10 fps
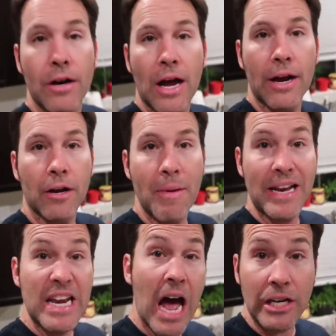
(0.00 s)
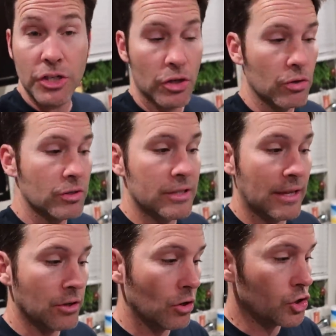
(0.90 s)
and I are gonna make nachos,
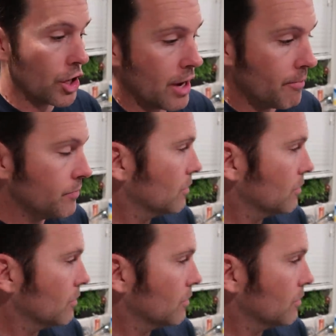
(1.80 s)
that's our jam.